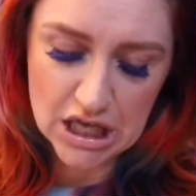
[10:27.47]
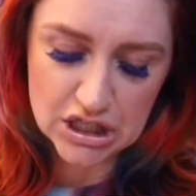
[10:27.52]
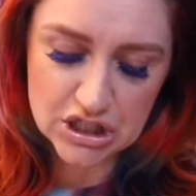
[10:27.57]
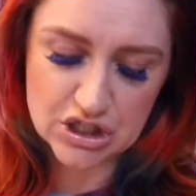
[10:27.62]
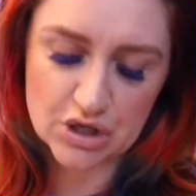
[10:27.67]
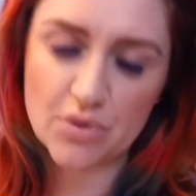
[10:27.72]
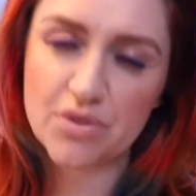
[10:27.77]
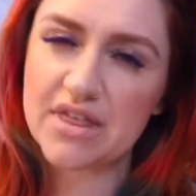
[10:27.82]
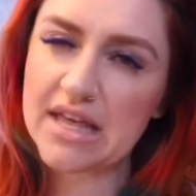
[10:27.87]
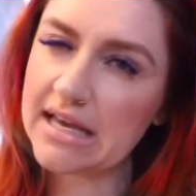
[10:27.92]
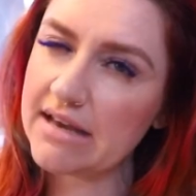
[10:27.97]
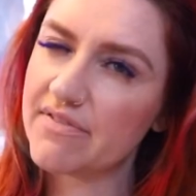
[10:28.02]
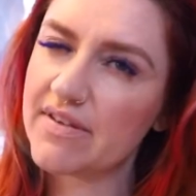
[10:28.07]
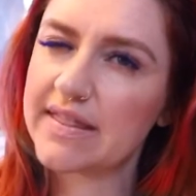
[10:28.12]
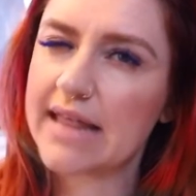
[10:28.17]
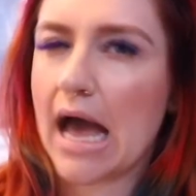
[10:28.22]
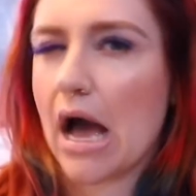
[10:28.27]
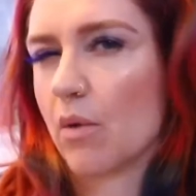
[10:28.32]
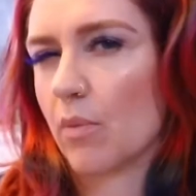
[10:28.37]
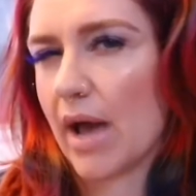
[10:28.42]
So think of it
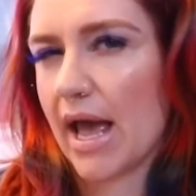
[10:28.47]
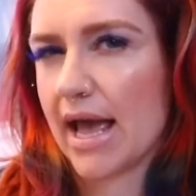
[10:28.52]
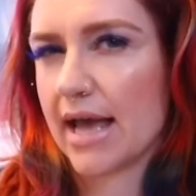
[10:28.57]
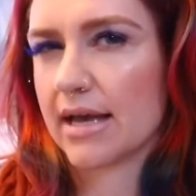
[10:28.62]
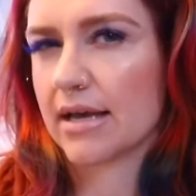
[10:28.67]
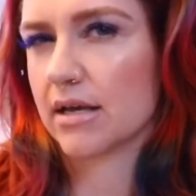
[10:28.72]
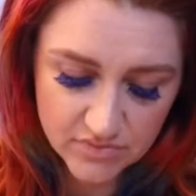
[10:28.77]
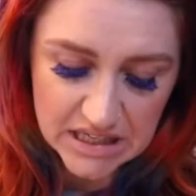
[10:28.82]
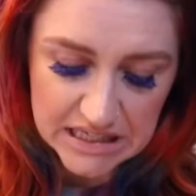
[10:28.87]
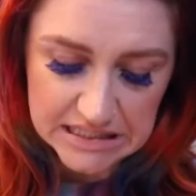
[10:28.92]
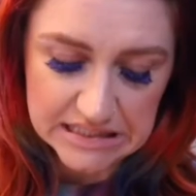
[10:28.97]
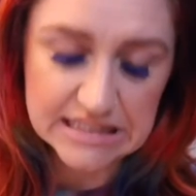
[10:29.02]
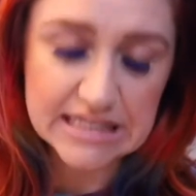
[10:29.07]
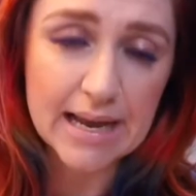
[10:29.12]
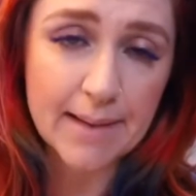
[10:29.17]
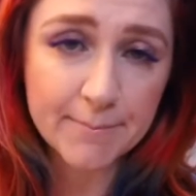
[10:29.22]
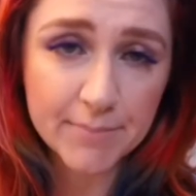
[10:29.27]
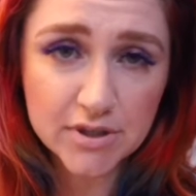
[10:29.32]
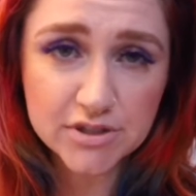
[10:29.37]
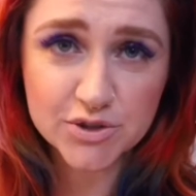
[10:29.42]
that way.
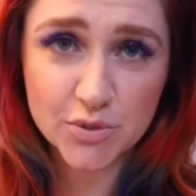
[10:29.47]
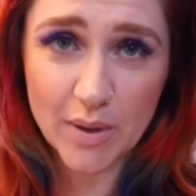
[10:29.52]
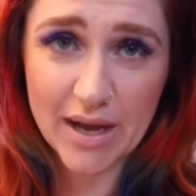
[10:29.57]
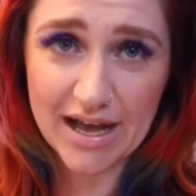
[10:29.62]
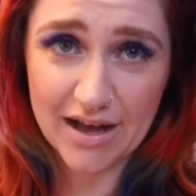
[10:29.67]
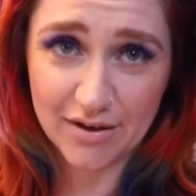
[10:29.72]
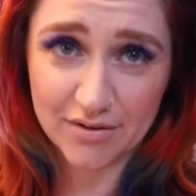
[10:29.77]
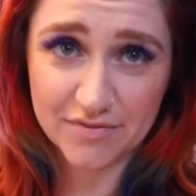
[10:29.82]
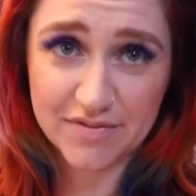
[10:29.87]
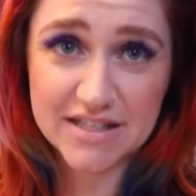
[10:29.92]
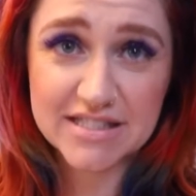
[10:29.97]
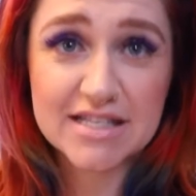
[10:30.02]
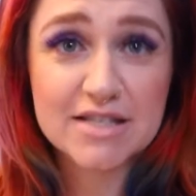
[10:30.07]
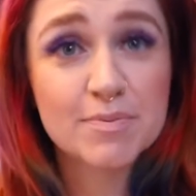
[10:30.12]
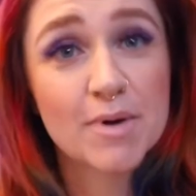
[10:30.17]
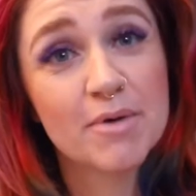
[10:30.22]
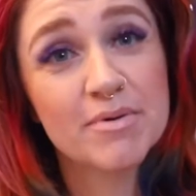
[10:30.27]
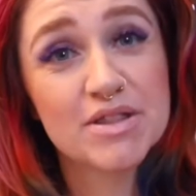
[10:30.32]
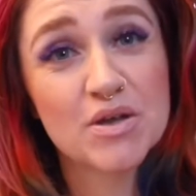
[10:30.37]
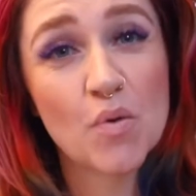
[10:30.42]
Number 12, this is
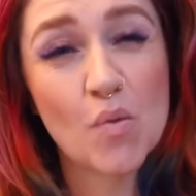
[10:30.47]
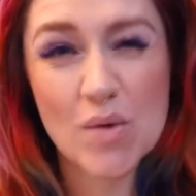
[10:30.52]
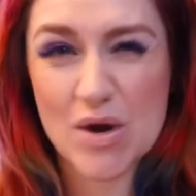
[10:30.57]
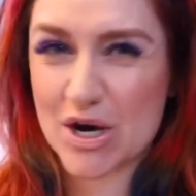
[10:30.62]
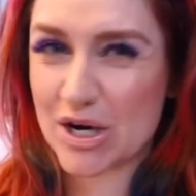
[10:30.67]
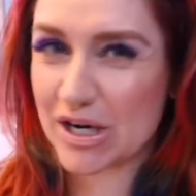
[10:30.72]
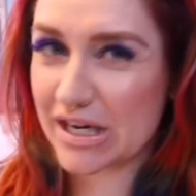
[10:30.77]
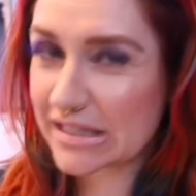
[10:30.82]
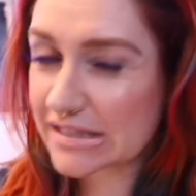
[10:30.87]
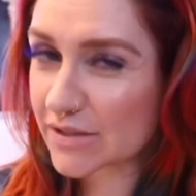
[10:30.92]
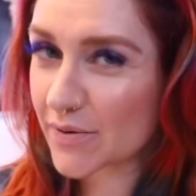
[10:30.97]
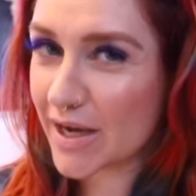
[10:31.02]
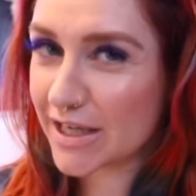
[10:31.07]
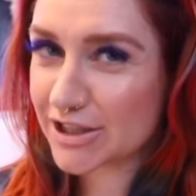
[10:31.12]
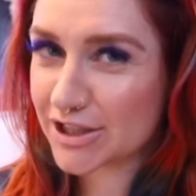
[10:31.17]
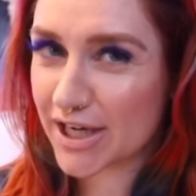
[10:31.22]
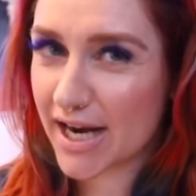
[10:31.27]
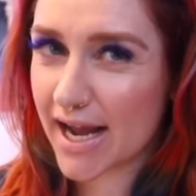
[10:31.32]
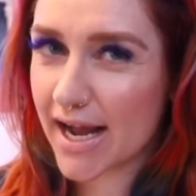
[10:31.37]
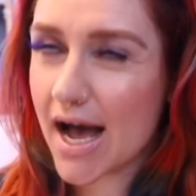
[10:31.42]
probably the weirdest
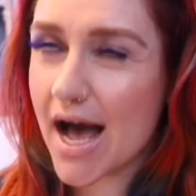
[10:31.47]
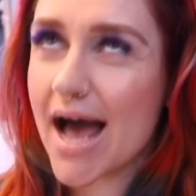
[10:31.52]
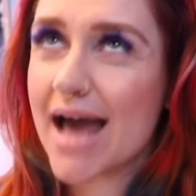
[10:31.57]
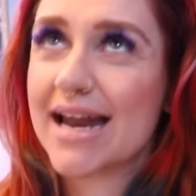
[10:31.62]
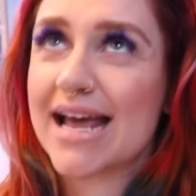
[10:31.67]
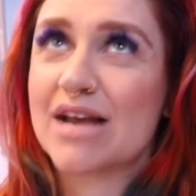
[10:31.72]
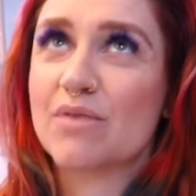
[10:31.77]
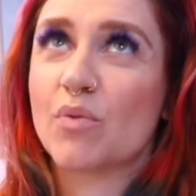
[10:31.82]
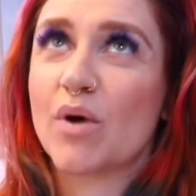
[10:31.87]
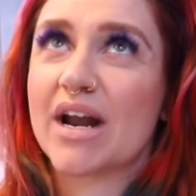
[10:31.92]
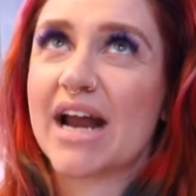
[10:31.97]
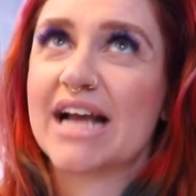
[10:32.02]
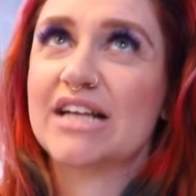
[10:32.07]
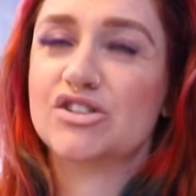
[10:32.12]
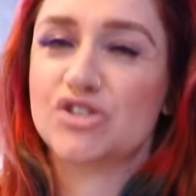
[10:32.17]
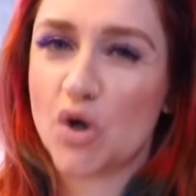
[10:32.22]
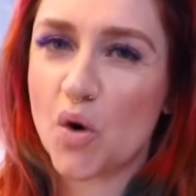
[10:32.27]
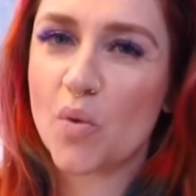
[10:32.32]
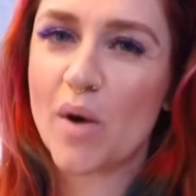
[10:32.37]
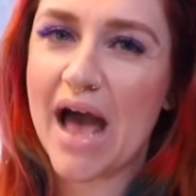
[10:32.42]
question I got and one I
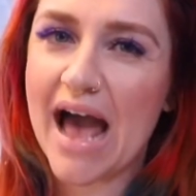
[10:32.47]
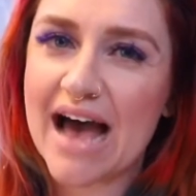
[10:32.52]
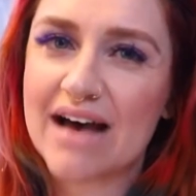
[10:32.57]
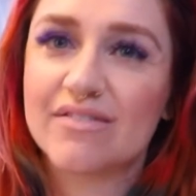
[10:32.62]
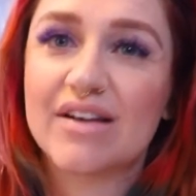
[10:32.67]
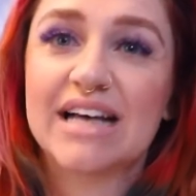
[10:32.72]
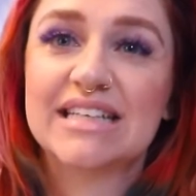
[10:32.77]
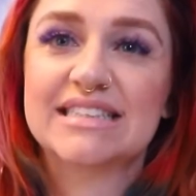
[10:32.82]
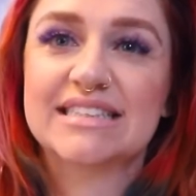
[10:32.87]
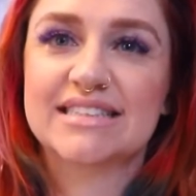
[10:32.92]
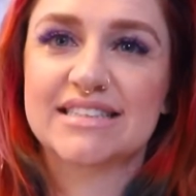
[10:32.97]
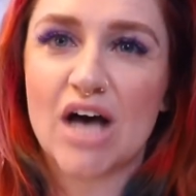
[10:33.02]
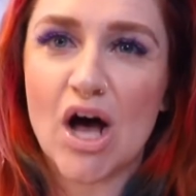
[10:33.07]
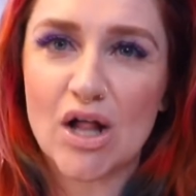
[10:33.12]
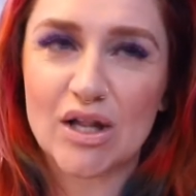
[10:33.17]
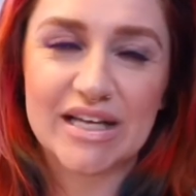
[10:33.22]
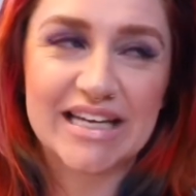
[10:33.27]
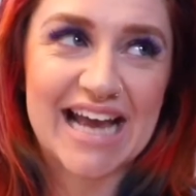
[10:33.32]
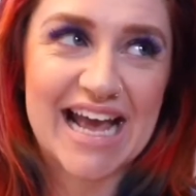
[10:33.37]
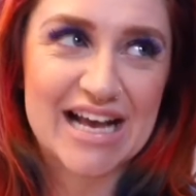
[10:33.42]
don't have a
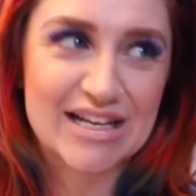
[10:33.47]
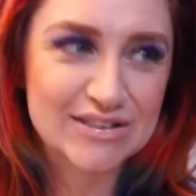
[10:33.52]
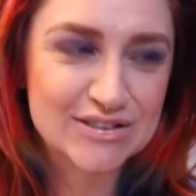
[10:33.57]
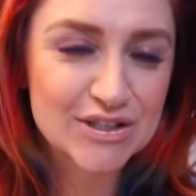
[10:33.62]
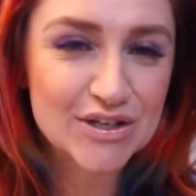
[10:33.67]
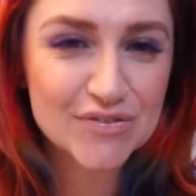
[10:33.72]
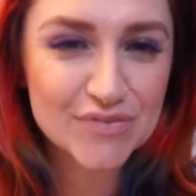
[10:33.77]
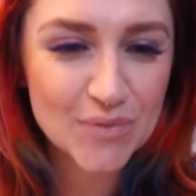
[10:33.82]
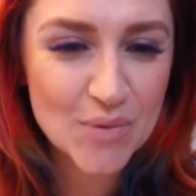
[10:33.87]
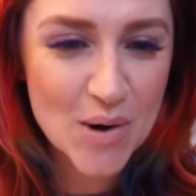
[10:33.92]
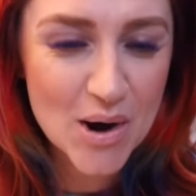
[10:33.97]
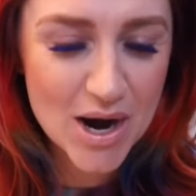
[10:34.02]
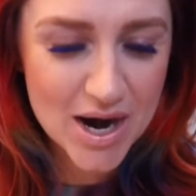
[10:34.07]
solid answer for.